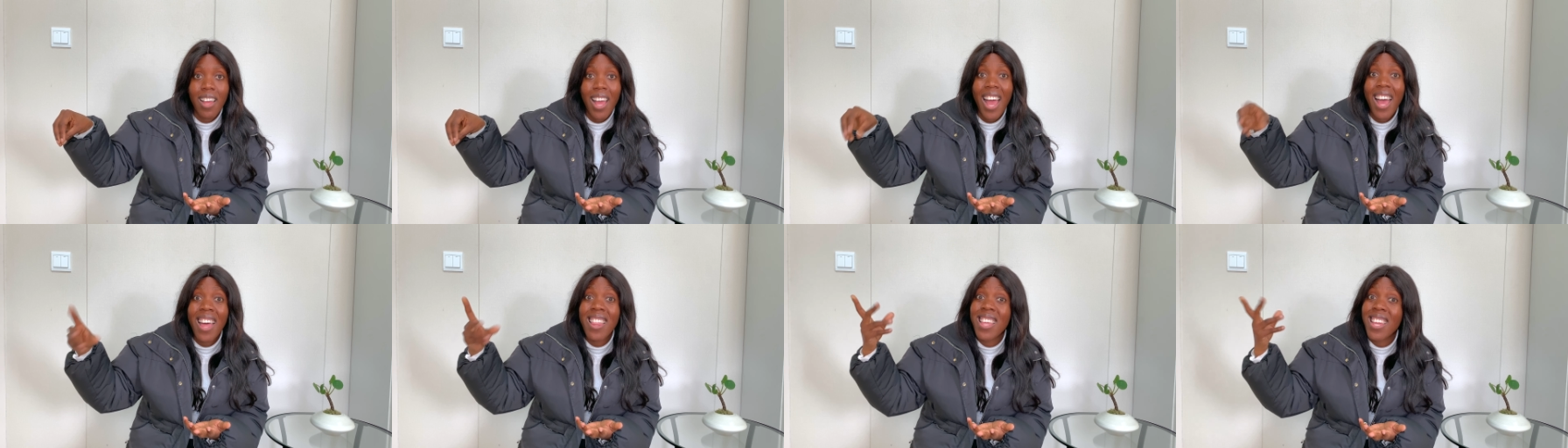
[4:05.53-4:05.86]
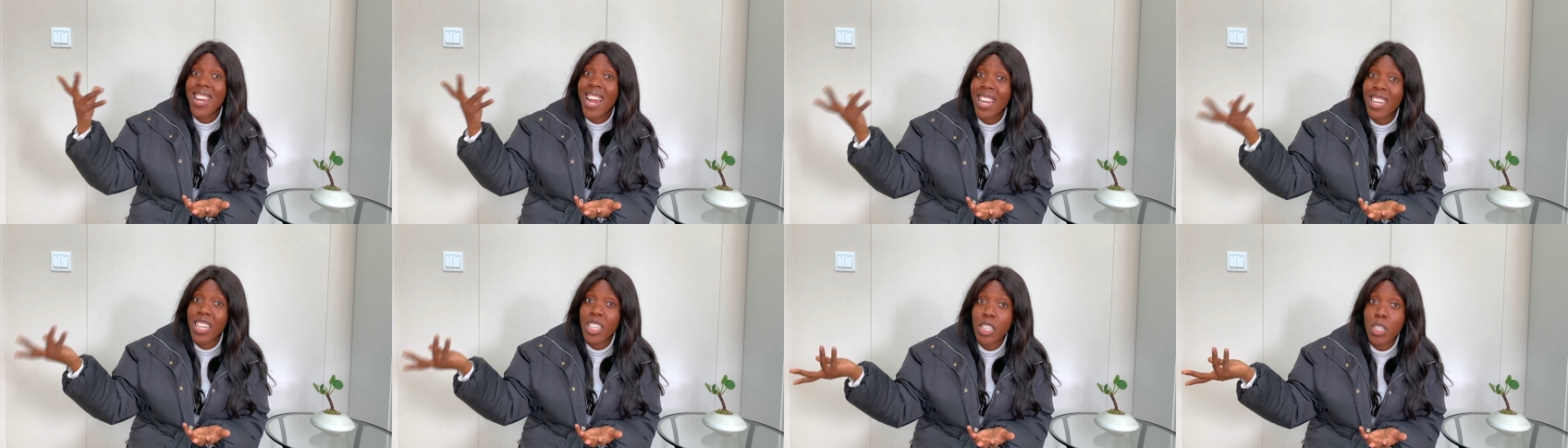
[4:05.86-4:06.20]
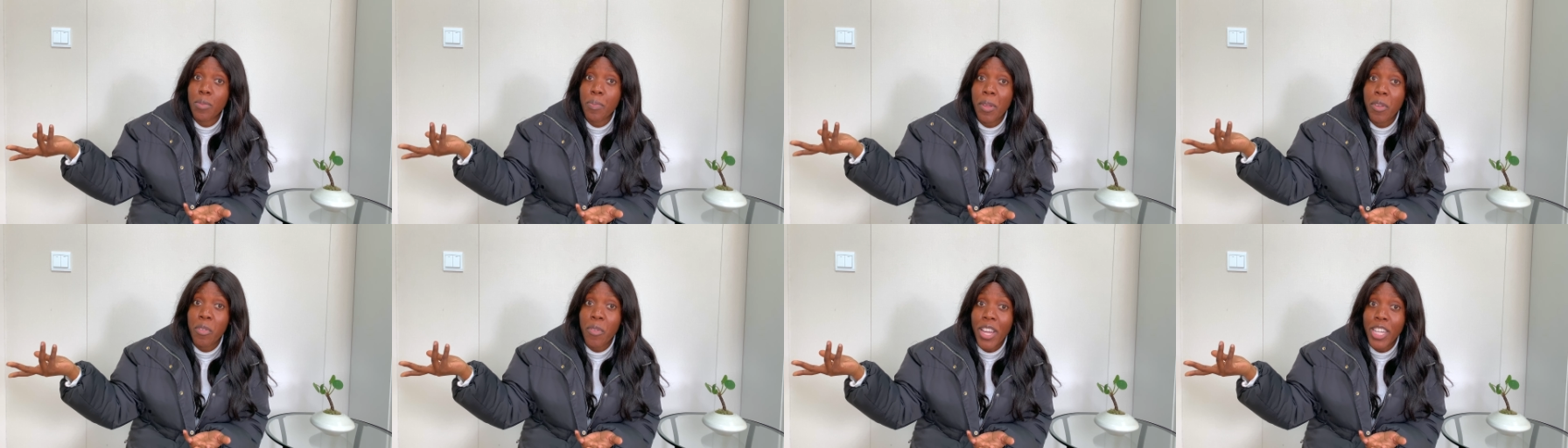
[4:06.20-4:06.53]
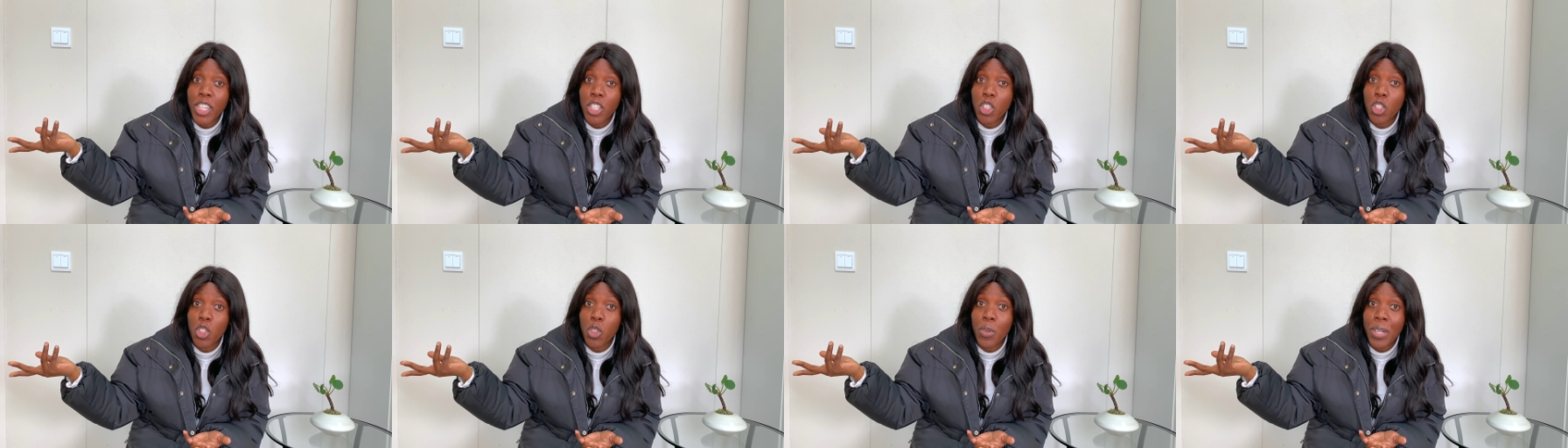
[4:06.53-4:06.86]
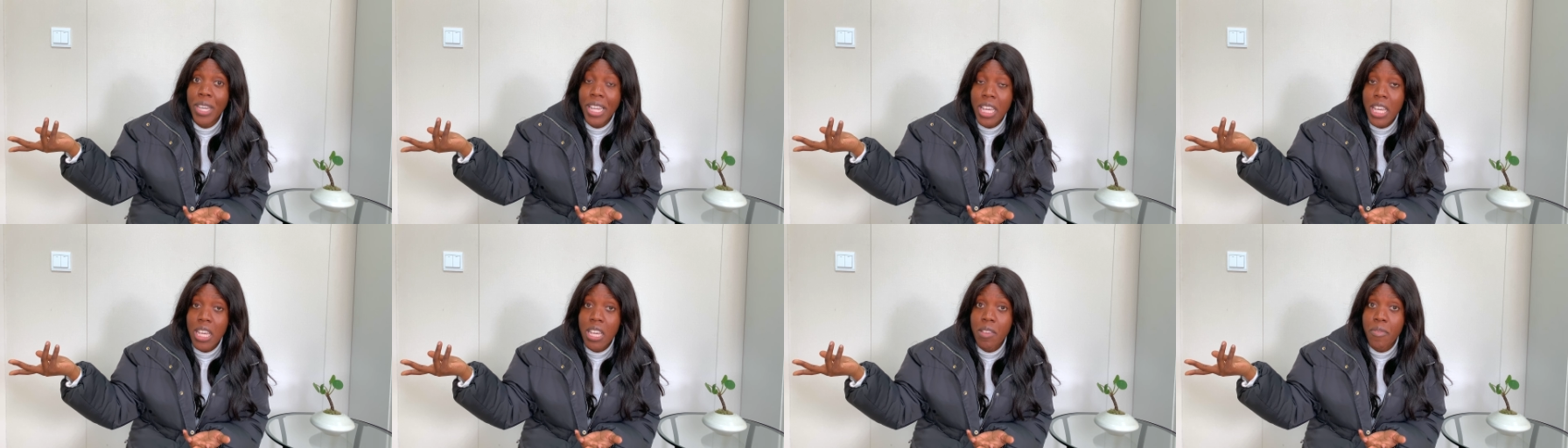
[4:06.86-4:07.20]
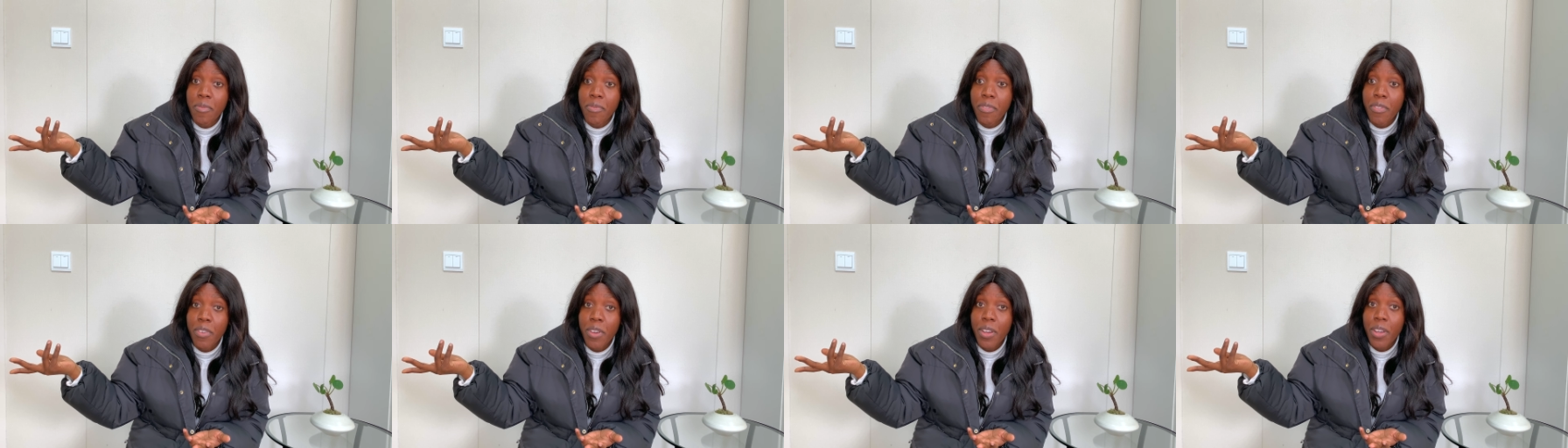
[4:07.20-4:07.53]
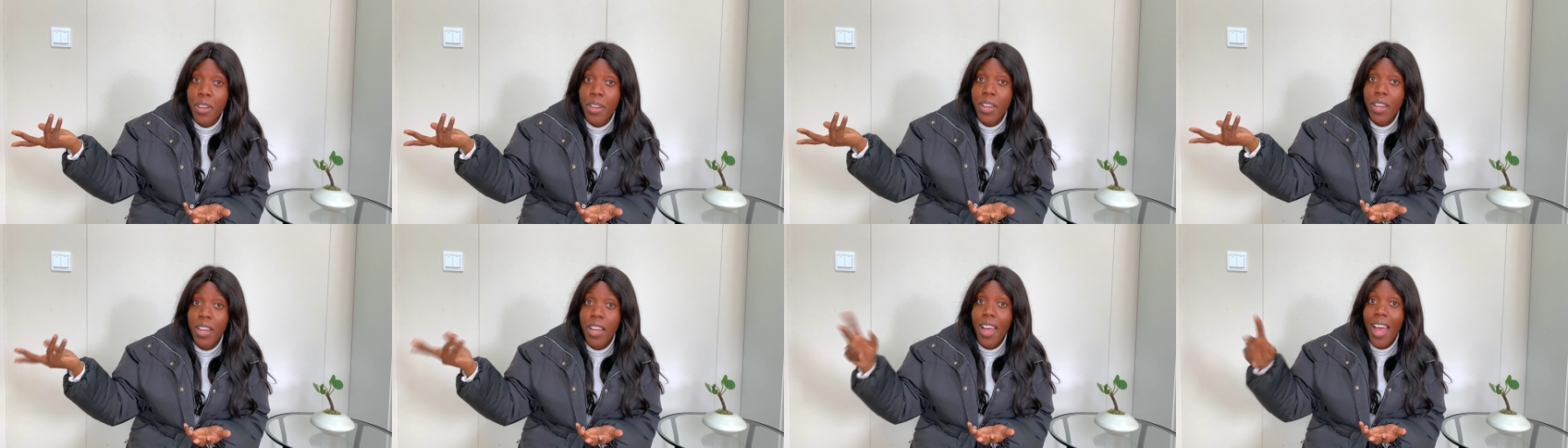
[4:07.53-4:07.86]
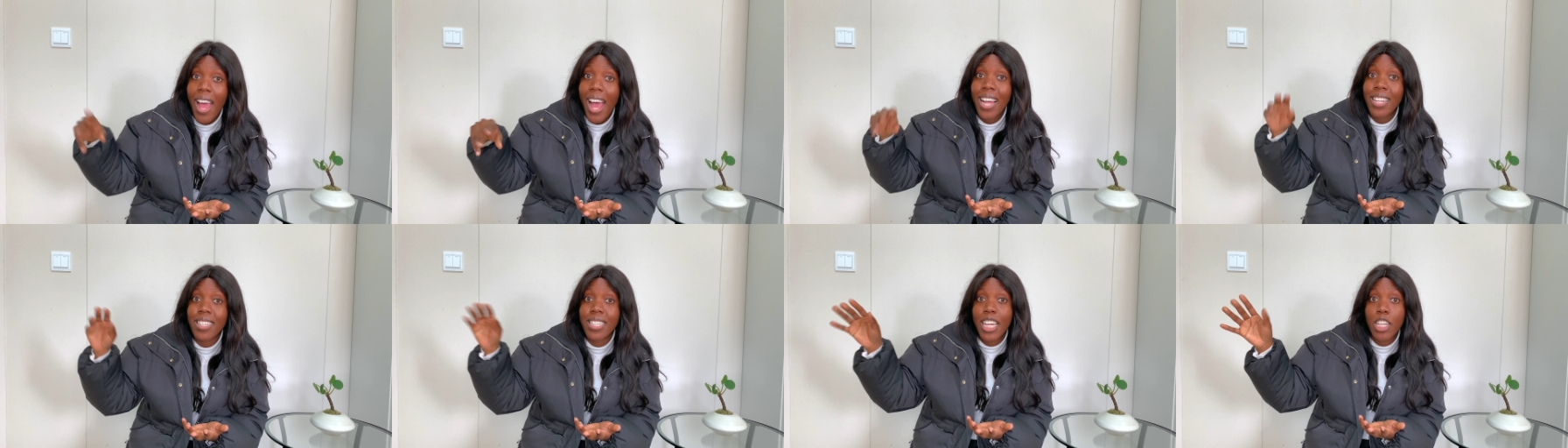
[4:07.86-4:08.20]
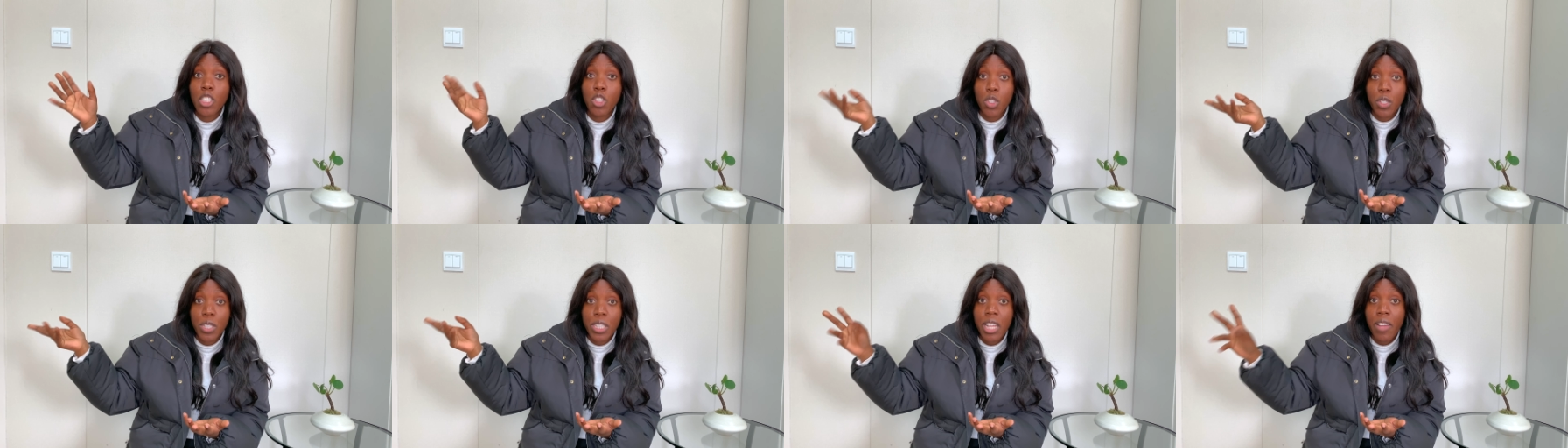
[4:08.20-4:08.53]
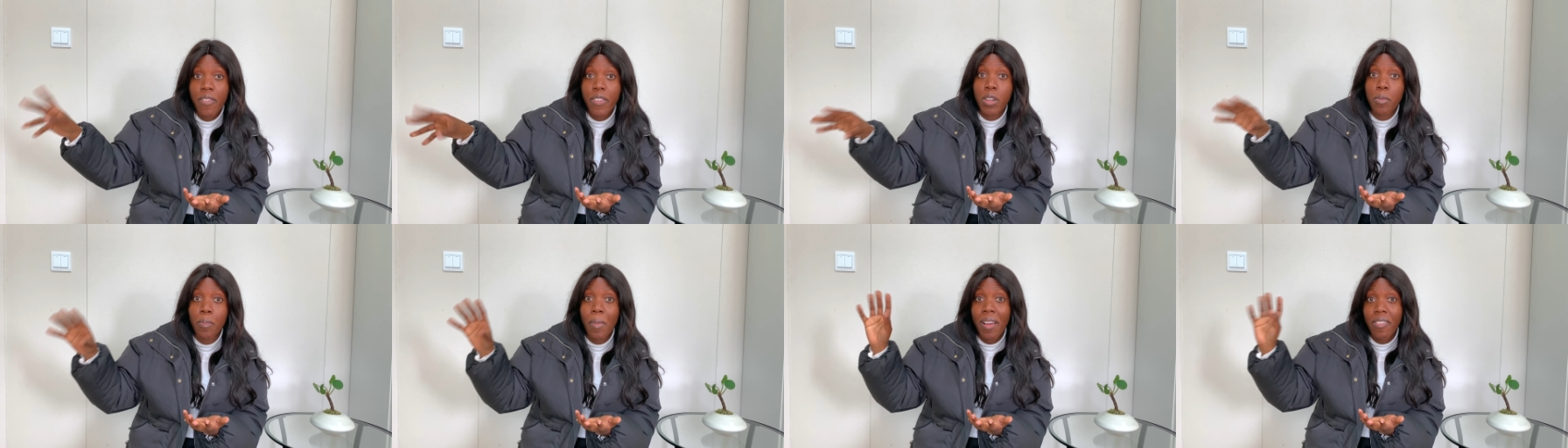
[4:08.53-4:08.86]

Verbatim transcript: And then I need to be ready to leave at ten to seven.